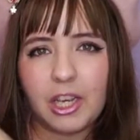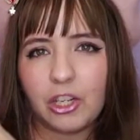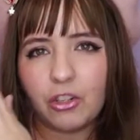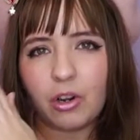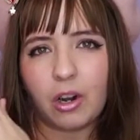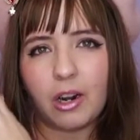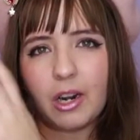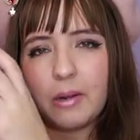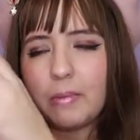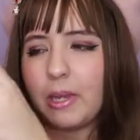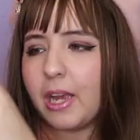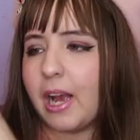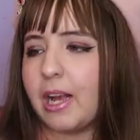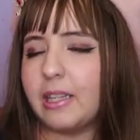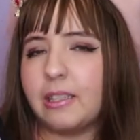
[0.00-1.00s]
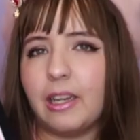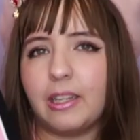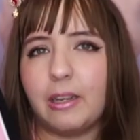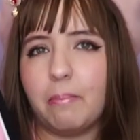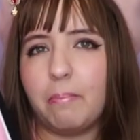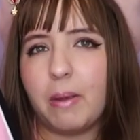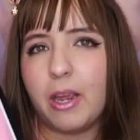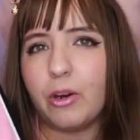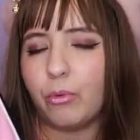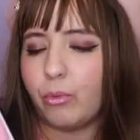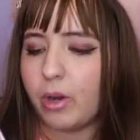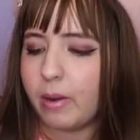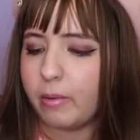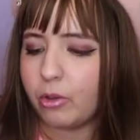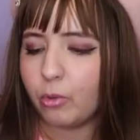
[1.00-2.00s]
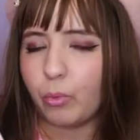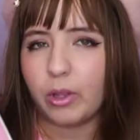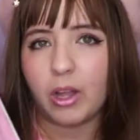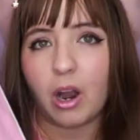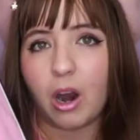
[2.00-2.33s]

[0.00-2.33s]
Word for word: Each arm it has like a big ribbon with